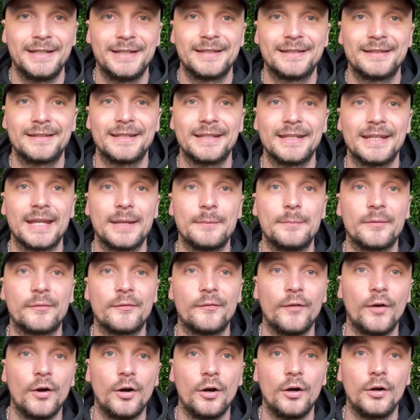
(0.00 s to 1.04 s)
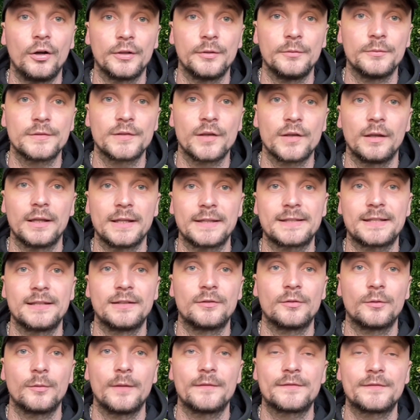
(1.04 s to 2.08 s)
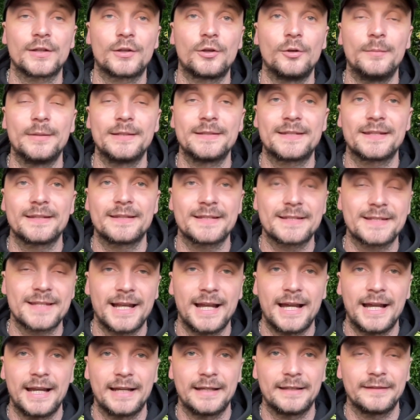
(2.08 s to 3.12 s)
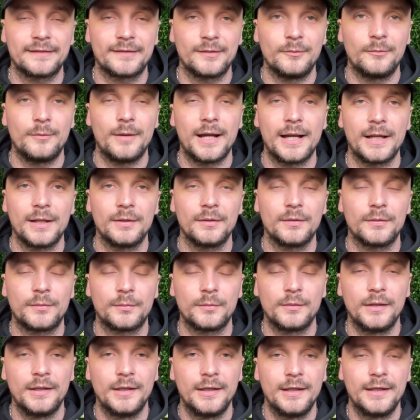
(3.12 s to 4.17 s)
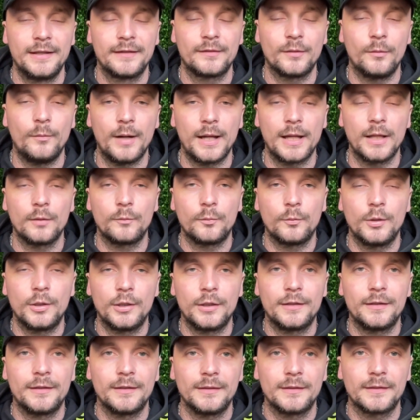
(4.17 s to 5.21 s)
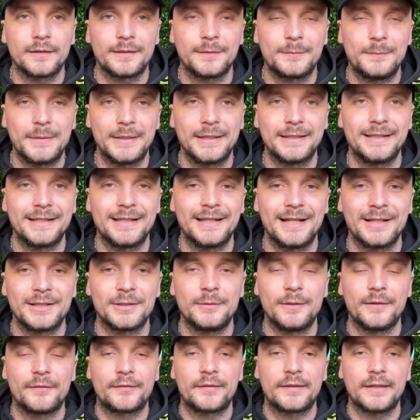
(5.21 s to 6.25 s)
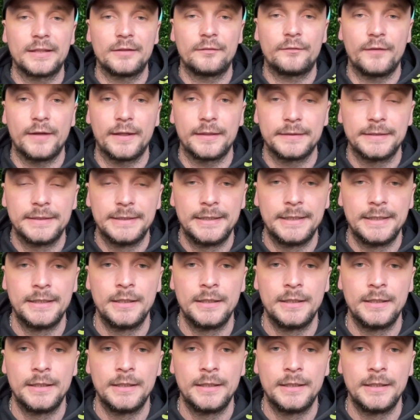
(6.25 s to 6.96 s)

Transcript: The year before, you was all asking Gruev to come into the side. It's a wild world being an LUFC fan.